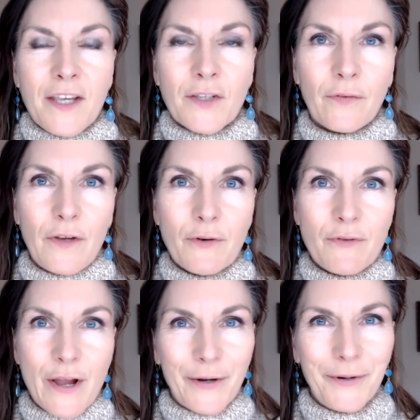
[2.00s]
So if
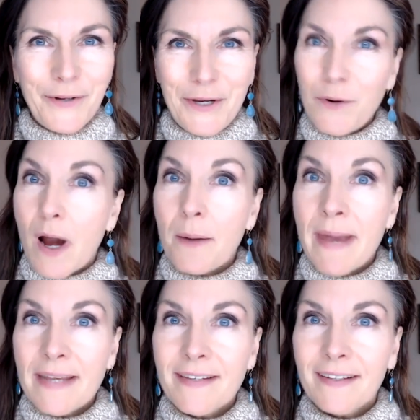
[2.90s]
you know you are
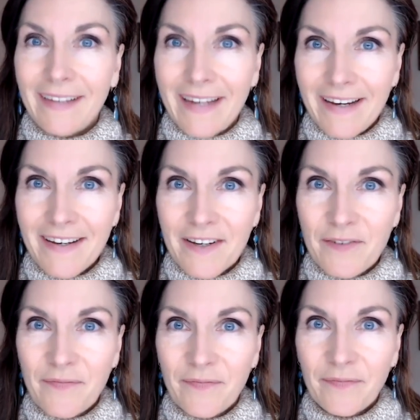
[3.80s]
meant to lead,
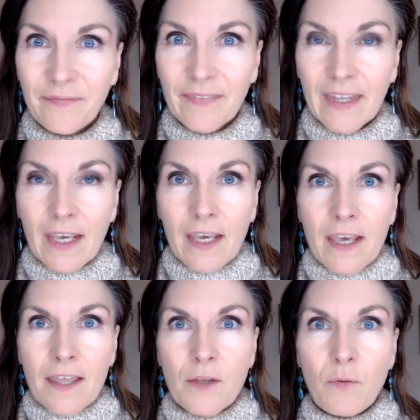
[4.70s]

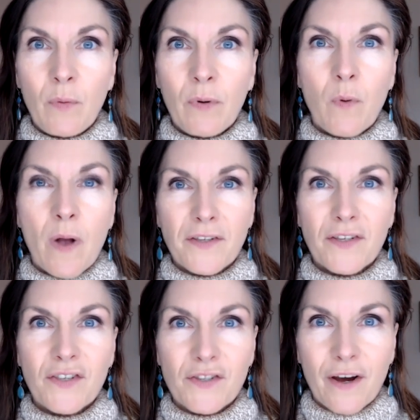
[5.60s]
then we would want
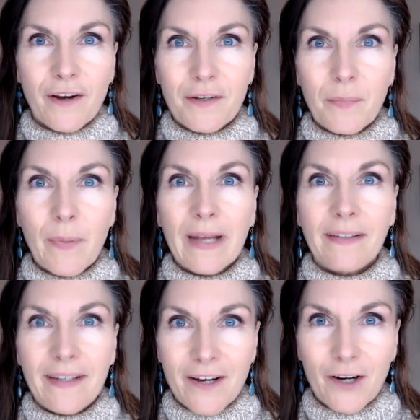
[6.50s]
to start by
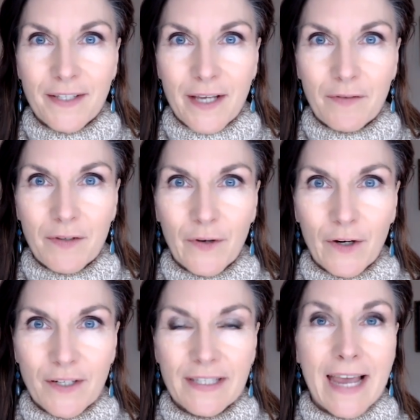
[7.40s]
leading ourselves
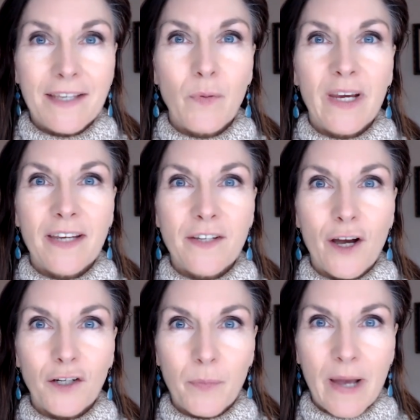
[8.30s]
first. Last week, I
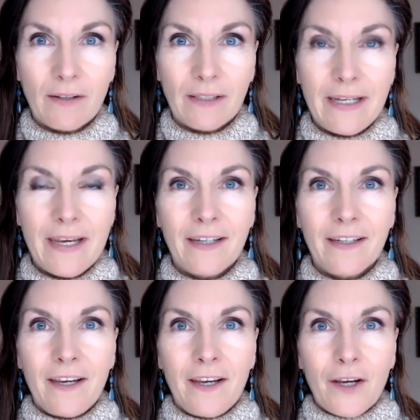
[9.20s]
talked about
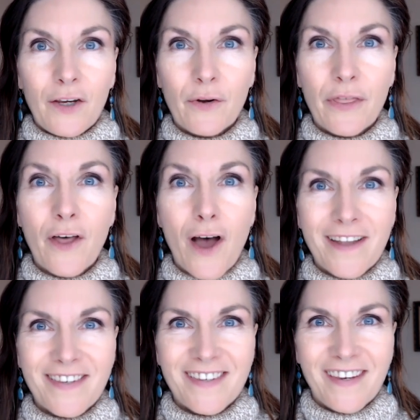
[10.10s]
leading your
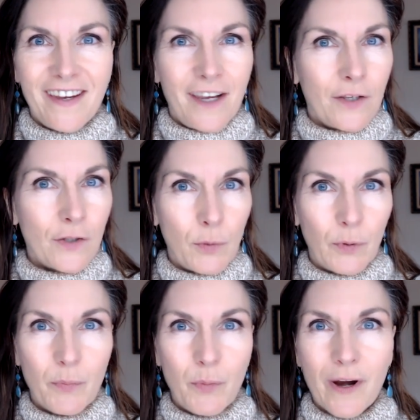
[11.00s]
thoughts.
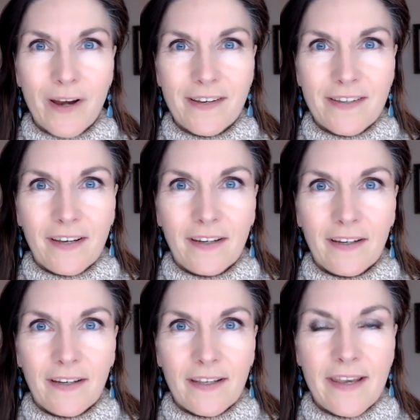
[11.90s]
Super important.
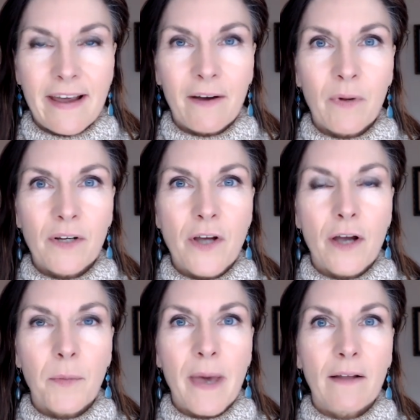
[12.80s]
Now I want to
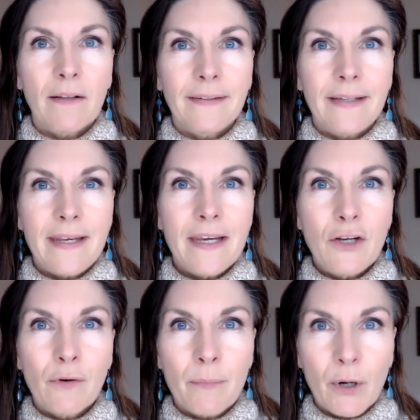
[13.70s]
talk about
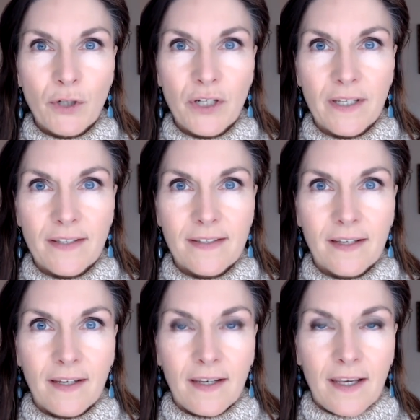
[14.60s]
leading your emotions.